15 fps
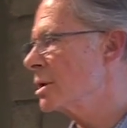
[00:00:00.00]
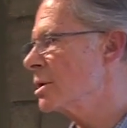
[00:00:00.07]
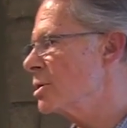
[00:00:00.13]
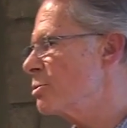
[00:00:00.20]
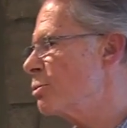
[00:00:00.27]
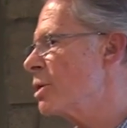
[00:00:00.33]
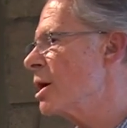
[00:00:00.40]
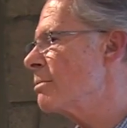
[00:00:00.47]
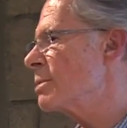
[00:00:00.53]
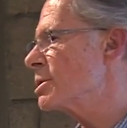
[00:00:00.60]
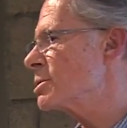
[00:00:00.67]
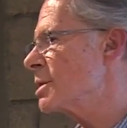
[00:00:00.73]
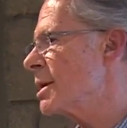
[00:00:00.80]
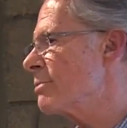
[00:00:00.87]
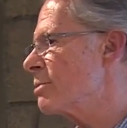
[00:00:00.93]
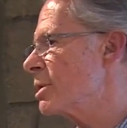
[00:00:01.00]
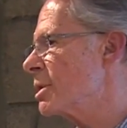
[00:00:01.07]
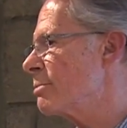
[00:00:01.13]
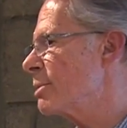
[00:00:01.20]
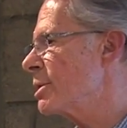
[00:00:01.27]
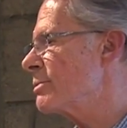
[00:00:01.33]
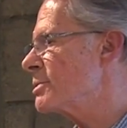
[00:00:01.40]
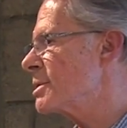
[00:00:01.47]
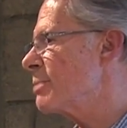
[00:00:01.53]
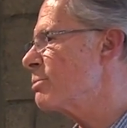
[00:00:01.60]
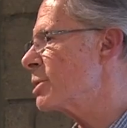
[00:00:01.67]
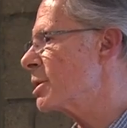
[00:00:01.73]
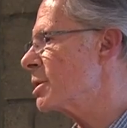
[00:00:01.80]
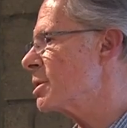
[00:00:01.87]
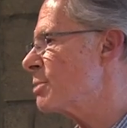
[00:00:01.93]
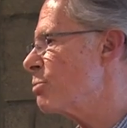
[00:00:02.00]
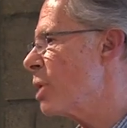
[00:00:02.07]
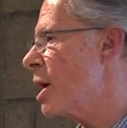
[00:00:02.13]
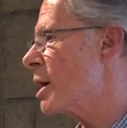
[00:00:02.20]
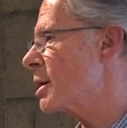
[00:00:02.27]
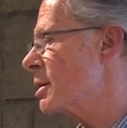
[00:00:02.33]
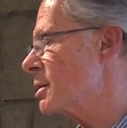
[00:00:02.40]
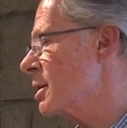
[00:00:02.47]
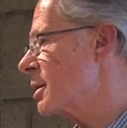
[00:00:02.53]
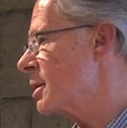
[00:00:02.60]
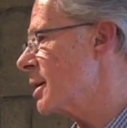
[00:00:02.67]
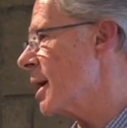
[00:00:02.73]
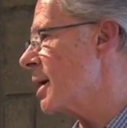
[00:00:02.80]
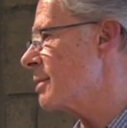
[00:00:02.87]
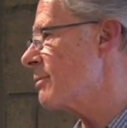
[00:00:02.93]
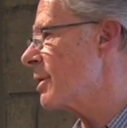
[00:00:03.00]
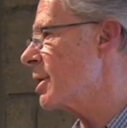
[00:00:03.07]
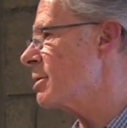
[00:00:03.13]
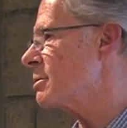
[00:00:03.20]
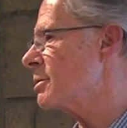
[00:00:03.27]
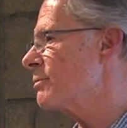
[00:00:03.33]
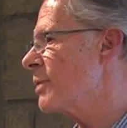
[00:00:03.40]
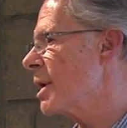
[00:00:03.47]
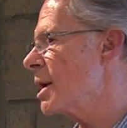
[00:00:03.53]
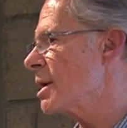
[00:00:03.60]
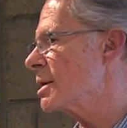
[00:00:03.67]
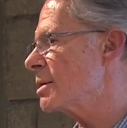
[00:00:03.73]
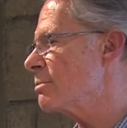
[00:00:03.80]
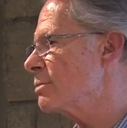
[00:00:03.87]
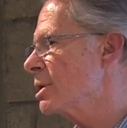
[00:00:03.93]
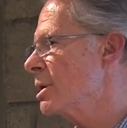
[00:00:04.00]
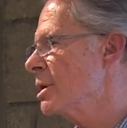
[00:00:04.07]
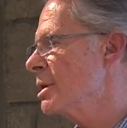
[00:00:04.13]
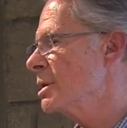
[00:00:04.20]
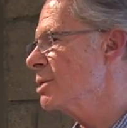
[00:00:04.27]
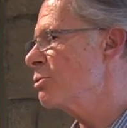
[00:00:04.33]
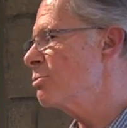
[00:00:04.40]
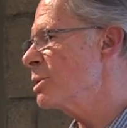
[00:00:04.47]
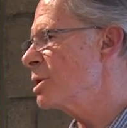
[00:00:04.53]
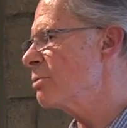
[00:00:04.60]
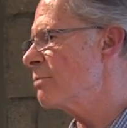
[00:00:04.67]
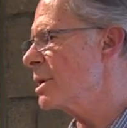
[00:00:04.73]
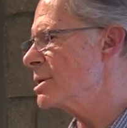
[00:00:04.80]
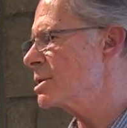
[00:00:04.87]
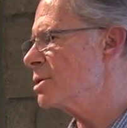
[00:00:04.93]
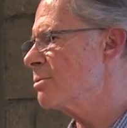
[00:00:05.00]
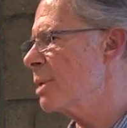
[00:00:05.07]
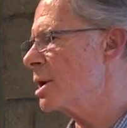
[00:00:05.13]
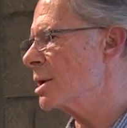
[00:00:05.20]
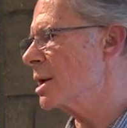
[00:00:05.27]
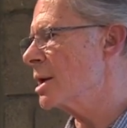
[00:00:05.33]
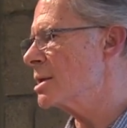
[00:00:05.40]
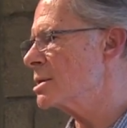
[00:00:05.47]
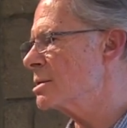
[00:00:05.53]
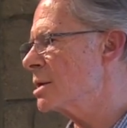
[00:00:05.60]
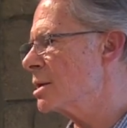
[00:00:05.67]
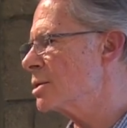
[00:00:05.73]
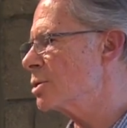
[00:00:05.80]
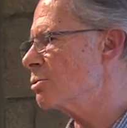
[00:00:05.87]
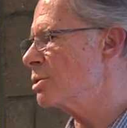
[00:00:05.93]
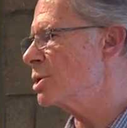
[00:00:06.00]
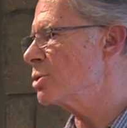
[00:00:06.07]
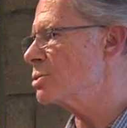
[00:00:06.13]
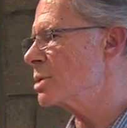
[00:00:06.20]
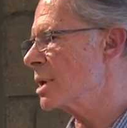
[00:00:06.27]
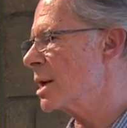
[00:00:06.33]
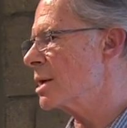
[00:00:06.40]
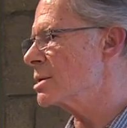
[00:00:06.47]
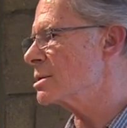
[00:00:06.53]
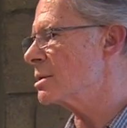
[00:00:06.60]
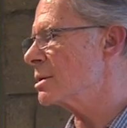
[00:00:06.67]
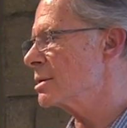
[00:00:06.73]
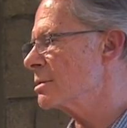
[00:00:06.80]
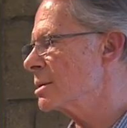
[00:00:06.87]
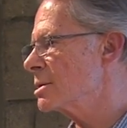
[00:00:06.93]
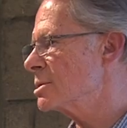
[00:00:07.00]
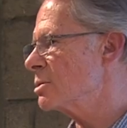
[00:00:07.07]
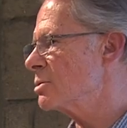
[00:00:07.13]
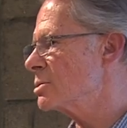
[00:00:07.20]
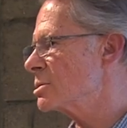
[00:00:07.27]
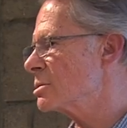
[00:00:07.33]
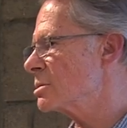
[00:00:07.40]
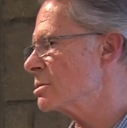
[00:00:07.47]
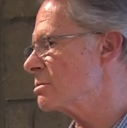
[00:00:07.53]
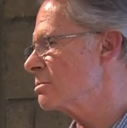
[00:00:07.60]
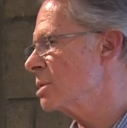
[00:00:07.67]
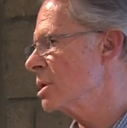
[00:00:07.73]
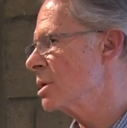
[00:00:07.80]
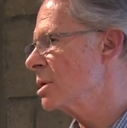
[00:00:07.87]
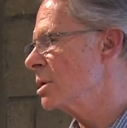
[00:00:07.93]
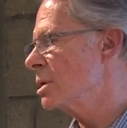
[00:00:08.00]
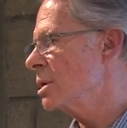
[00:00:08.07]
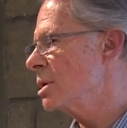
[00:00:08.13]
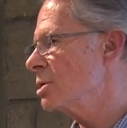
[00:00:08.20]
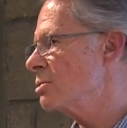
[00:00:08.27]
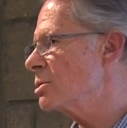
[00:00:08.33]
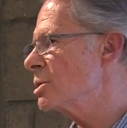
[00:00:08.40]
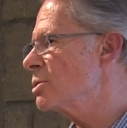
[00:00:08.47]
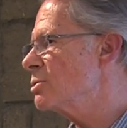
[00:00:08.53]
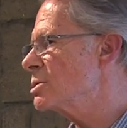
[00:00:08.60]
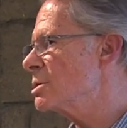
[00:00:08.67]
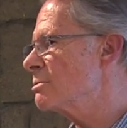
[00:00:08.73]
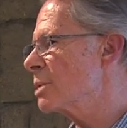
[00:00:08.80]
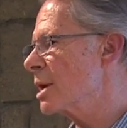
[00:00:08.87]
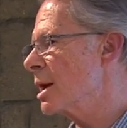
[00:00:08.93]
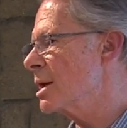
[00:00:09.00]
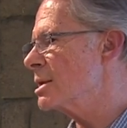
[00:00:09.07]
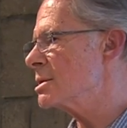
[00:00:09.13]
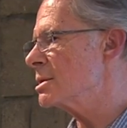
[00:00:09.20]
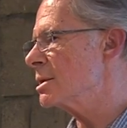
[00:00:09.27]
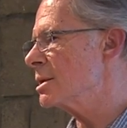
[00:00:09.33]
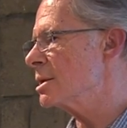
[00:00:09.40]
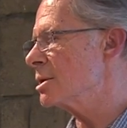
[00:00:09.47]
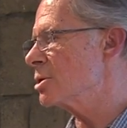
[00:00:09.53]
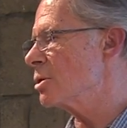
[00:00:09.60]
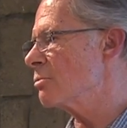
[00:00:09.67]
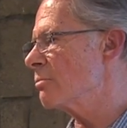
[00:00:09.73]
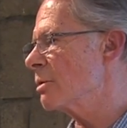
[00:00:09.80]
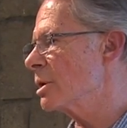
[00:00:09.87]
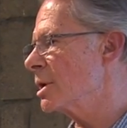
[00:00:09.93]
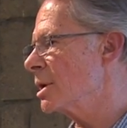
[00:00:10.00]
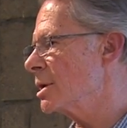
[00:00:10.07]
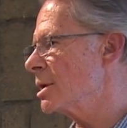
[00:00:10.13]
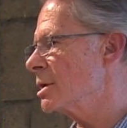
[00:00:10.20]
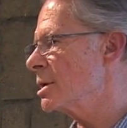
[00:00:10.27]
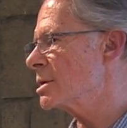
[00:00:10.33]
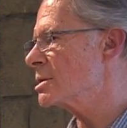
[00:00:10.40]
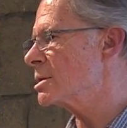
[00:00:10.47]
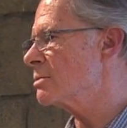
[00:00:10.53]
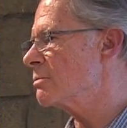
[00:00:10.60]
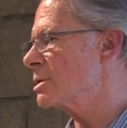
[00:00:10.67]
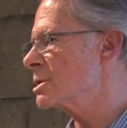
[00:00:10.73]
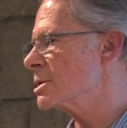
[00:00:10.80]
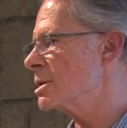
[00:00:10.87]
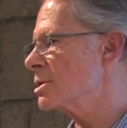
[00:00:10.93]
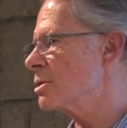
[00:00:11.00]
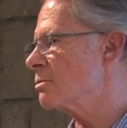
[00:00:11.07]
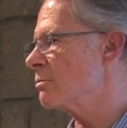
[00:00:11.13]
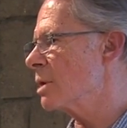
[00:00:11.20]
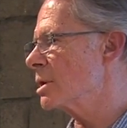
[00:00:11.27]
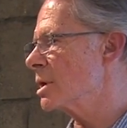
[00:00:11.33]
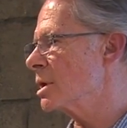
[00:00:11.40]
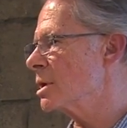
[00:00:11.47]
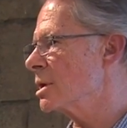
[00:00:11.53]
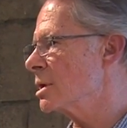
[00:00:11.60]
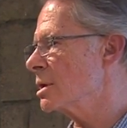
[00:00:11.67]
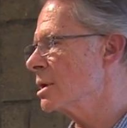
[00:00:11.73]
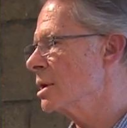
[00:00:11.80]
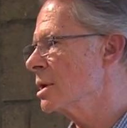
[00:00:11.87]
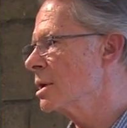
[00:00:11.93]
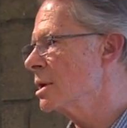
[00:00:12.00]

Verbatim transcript: you probably should have a little bit of something in your pocket, like an Ativan or a Valium. There'd be a rescue medication that you would use occasionally, because those are, you know, to use them occasionally, you don't run any addiction risk, you don't run any